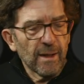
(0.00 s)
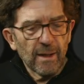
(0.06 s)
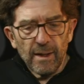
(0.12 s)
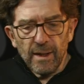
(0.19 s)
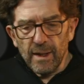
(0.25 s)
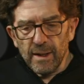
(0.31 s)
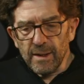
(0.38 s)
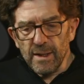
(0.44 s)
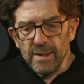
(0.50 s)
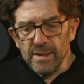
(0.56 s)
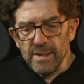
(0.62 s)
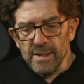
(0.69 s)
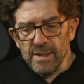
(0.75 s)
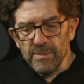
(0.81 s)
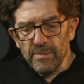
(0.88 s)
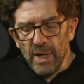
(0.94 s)
And this
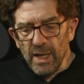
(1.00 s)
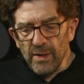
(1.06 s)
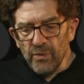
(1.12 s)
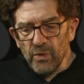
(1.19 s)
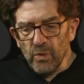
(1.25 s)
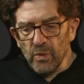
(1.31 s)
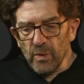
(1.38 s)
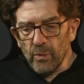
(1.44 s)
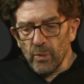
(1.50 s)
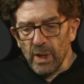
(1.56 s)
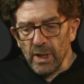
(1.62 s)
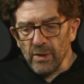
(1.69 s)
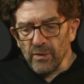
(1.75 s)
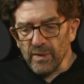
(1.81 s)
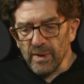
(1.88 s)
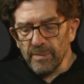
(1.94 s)
is, in my view,
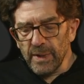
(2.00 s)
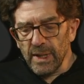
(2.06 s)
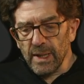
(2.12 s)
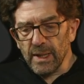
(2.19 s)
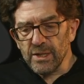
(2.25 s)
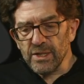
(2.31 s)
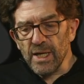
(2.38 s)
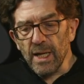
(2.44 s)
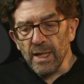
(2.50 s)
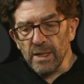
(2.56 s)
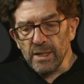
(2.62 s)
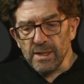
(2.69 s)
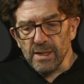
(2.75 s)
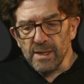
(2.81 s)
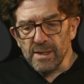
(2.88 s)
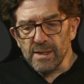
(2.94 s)
one of the big
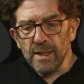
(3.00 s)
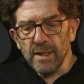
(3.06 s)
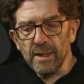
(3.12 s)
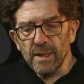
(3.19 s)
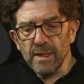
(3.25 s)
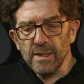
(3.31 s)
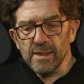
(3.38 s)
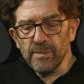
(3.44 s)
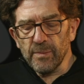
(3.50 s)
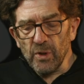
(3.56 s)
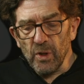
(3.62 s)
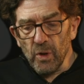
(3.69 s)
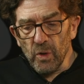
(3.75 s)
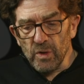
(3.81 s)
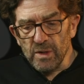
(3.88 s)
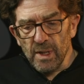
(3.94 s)
challenges in this
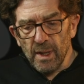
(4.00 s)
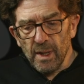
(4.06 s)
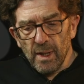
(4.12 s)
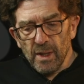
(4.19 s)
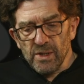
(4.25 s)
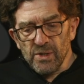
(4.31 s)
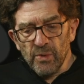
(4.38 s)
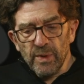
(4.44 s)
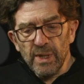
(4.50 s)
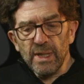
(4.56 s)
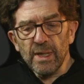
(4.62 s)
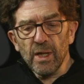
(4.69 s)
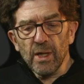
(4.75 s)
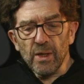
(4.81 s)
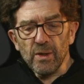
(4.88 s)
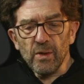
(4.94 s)
approach. So you need
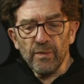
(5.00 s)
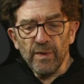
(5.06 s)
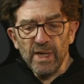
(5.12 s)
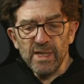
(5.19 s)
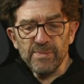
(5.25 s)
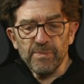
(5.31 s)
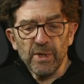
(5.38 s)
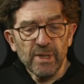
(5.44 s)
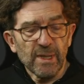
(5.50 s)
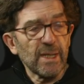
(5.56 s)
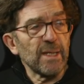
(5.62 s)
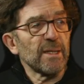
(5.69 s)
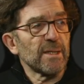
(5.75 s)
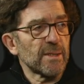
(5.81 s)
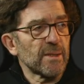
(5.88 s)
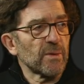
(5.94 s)
a lot of
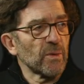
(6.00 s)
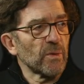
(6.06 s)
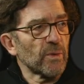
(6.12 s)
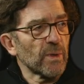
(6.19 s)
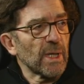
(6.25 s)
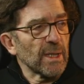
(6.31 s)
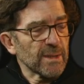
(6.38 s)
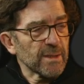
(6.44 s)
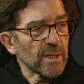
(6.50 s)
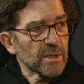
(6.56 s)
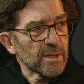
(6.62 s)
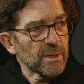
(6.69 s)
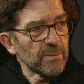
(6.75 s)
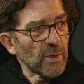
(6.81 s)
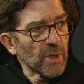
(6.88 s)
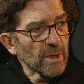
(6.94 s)
expertise to run
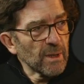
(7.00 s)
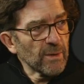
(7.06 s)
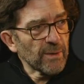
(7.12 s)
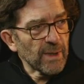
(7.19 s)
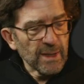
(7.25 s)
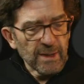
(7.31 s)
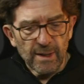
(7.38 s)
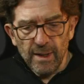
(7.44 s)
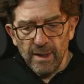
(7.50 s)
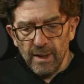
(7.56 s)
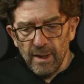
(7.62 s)
such a model, right?